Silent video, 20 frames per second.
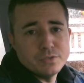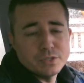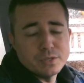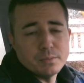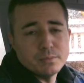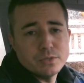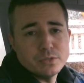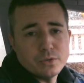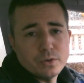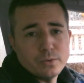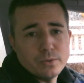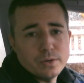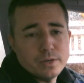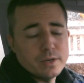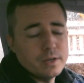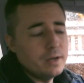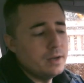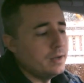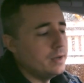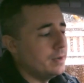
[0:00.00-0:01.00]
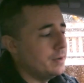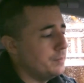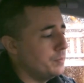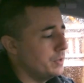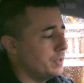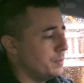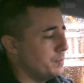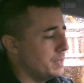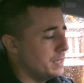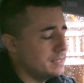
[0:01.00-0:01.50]
of some sort, um,
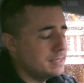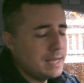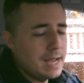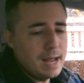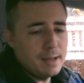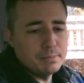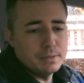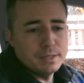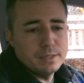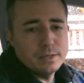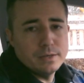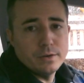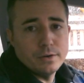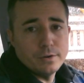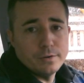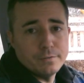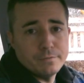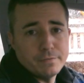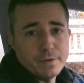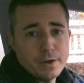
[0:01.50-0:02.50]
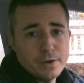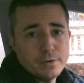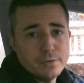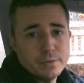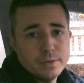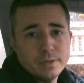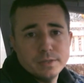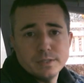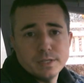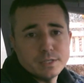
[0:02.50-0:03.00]
whether it be a tablet or a
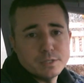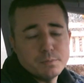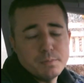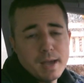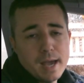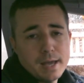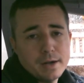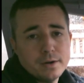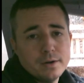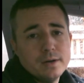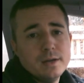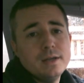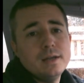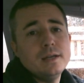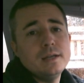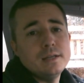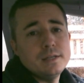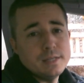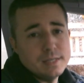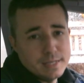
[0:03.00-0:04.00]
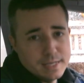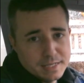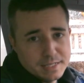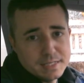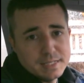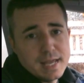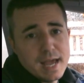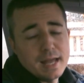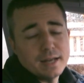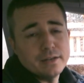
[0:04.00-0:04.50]
phone, doesn't matter, you need
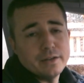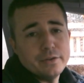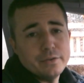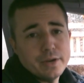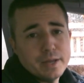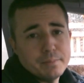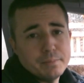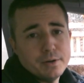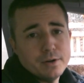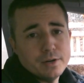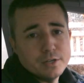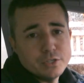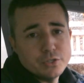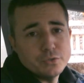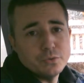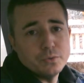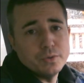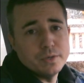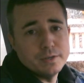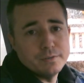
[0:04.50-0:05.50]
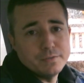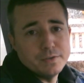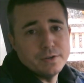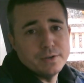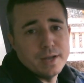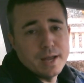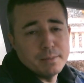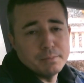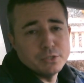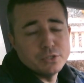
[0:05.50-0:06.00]
to download A P R S Droid if
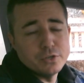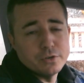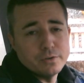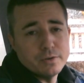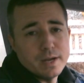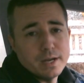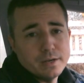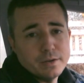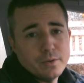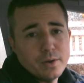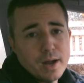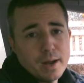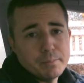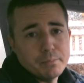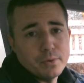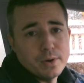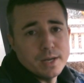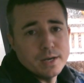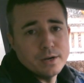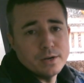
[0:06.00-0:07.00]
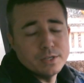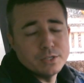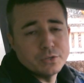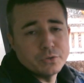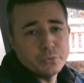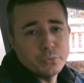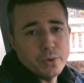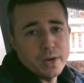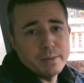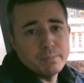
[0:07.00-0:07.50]
you're an amateur radio operator. It's a
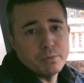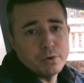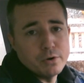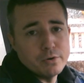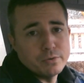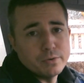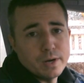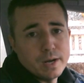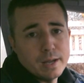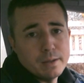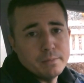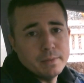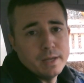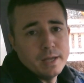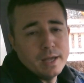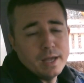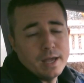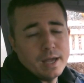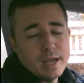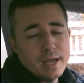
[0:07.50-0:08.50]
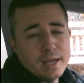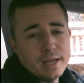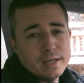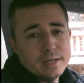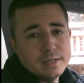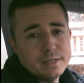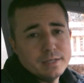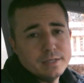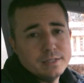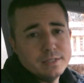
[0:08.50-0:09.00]
great program
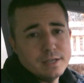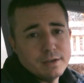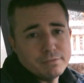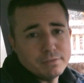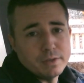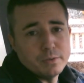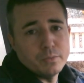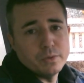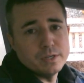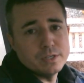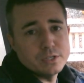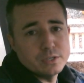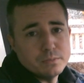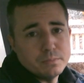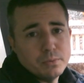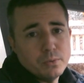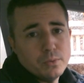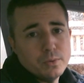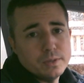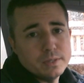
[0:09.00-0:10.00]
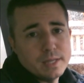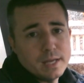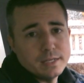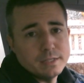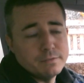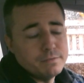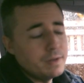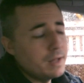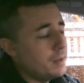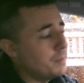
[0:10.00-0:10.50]
and definitely want to support that
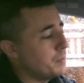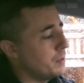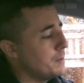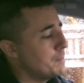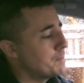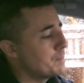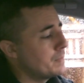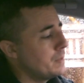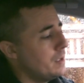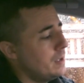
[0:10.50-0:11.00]
developer.